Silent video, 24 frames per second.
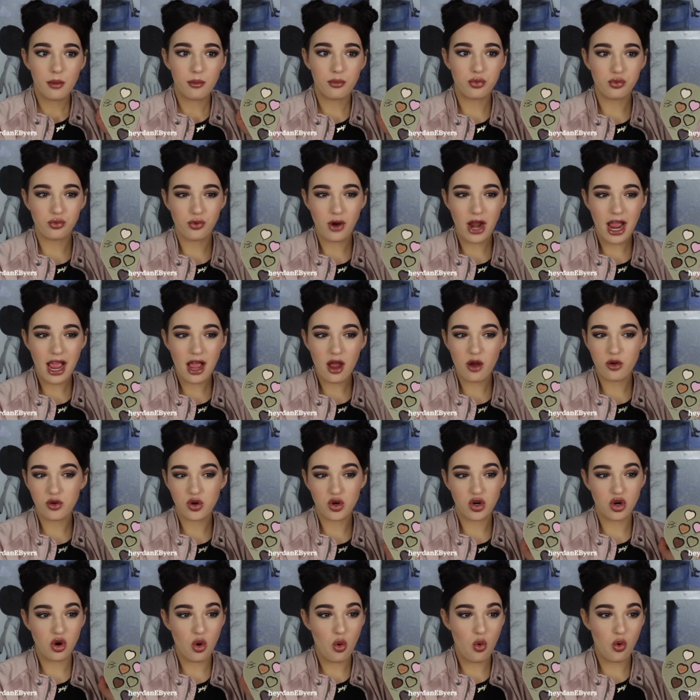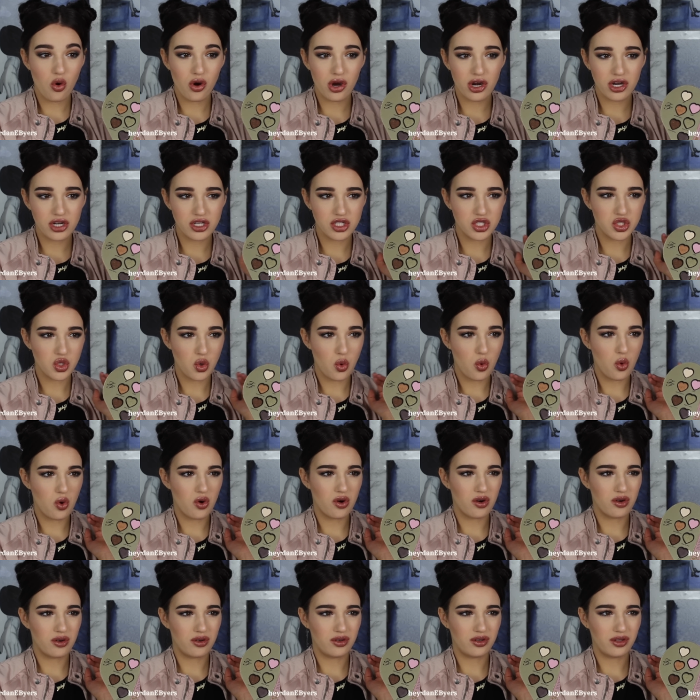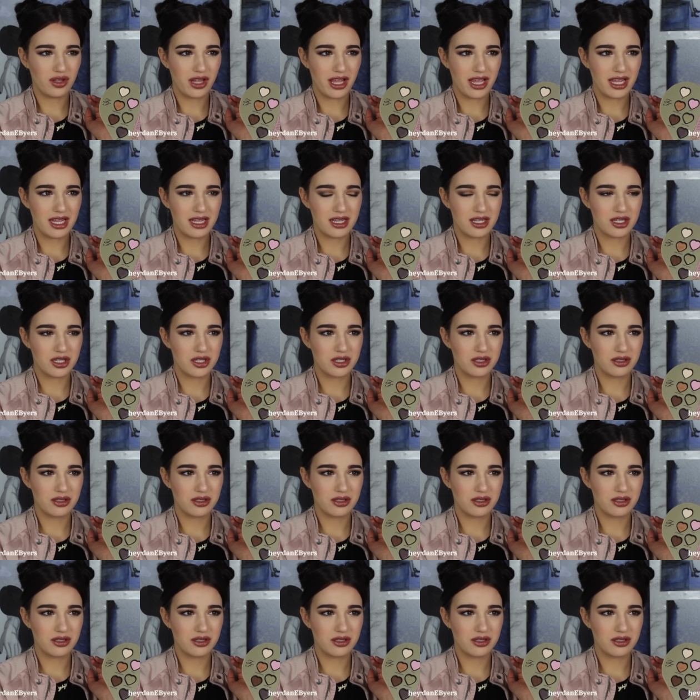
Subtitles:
brown or orange or like